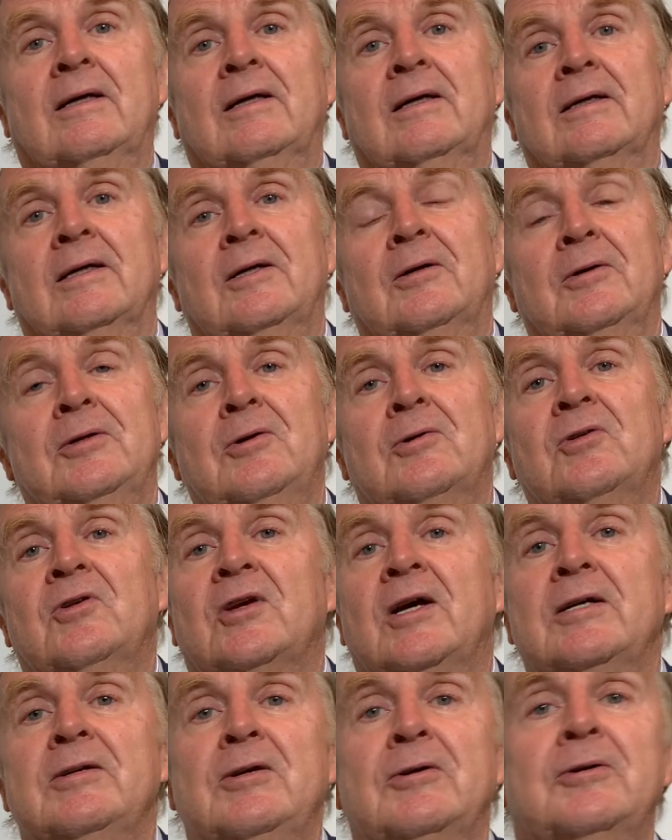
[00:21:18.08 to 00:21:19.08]
your
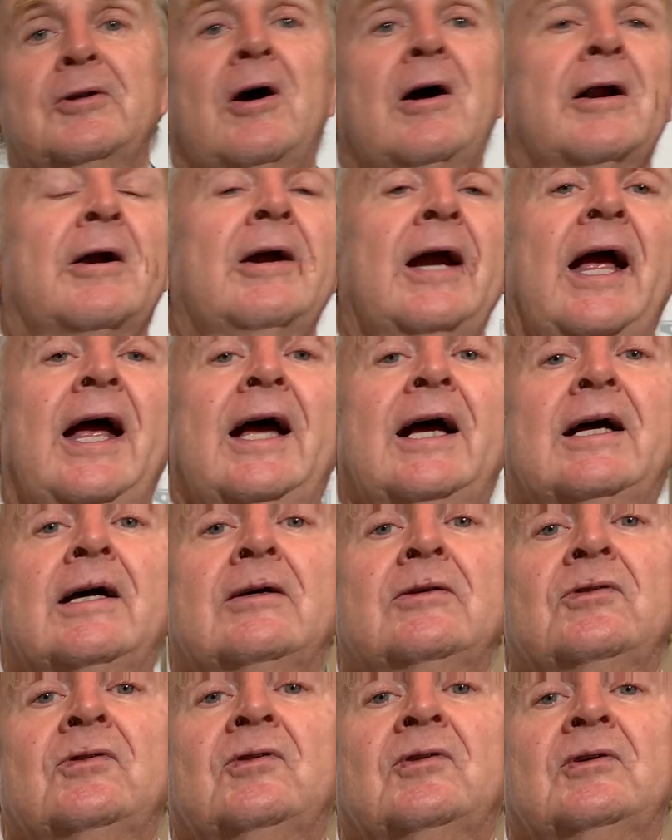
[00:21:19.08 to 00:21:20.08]
son, your daughter
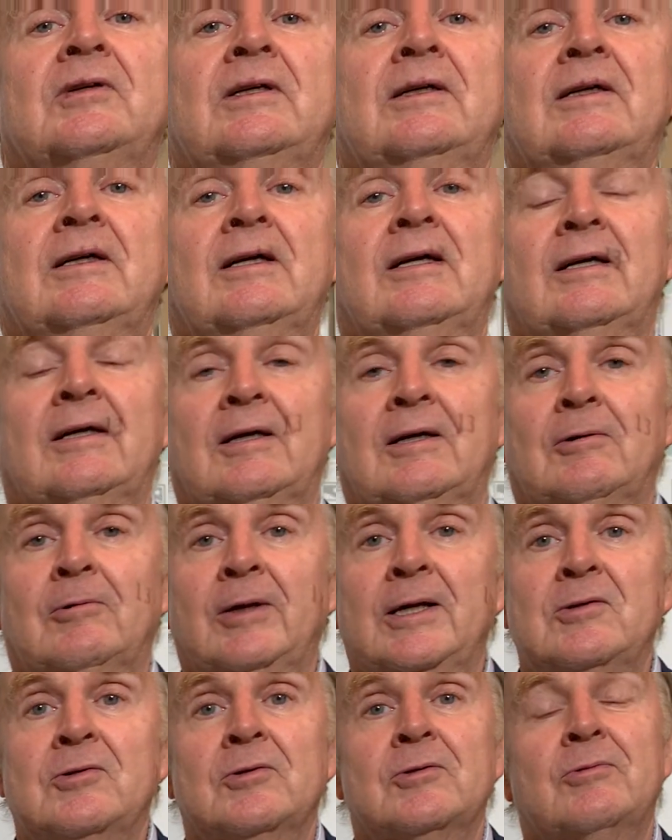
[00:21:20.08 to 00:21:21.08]
has
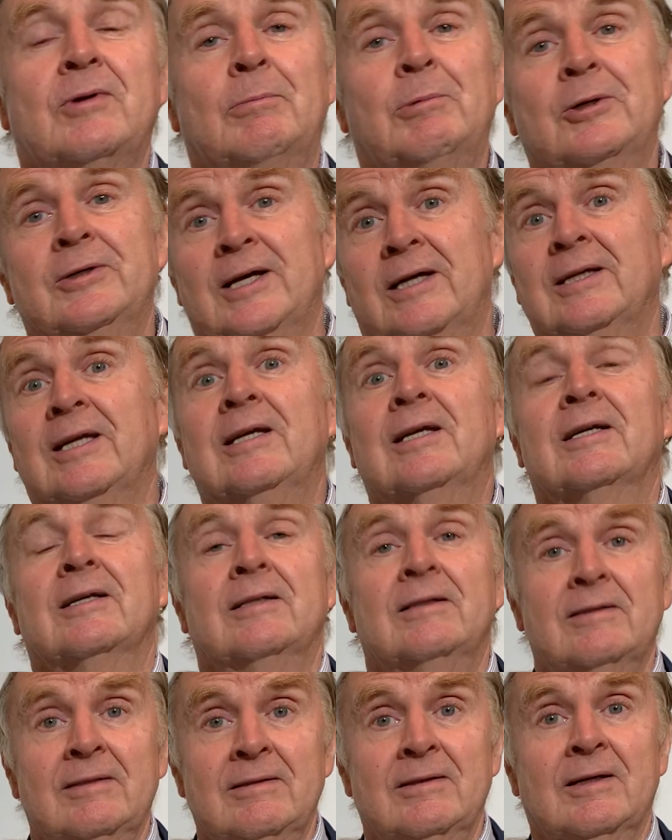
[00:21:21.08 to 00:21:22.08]
Rachel's rubber ducky.
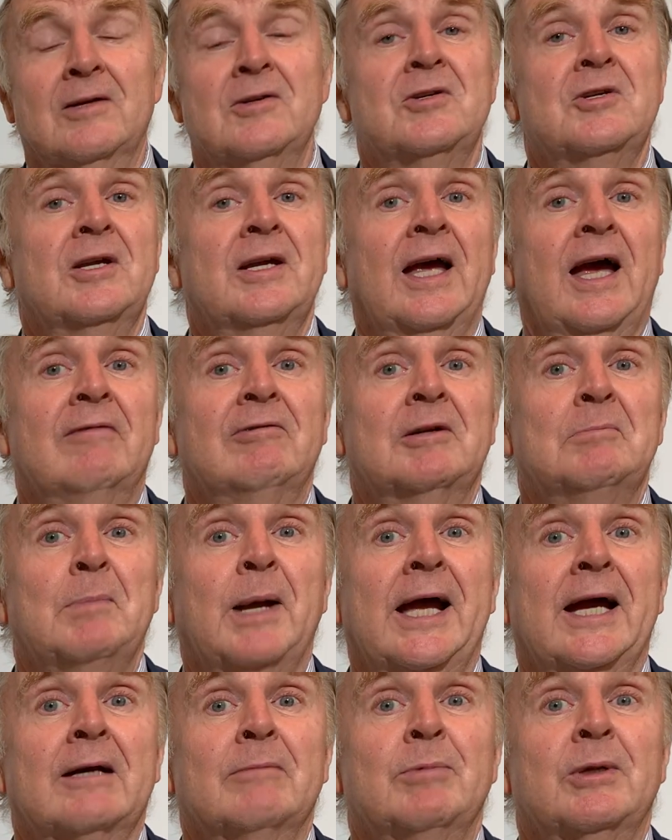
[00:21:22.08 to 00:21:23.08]
Can she have it
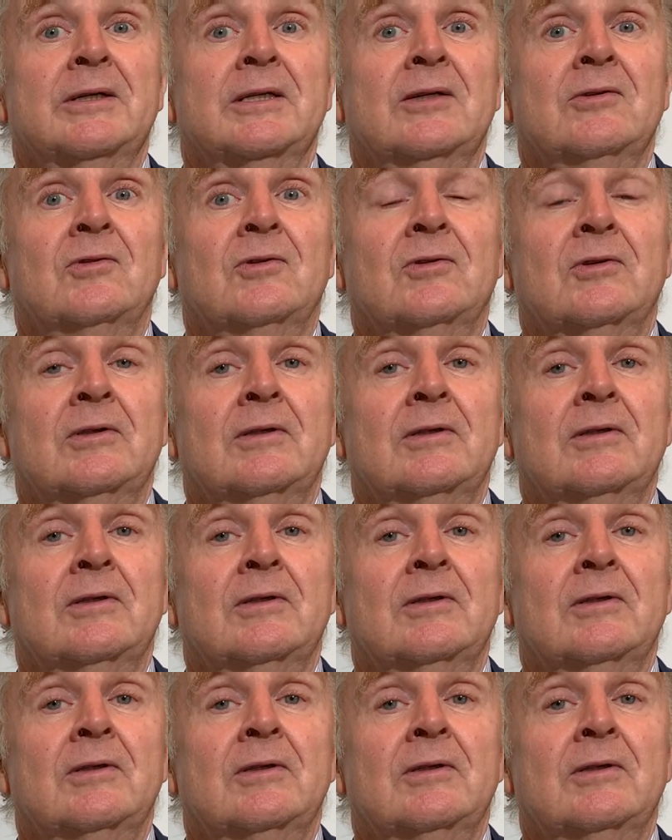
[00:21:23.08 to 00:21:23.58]
back, please?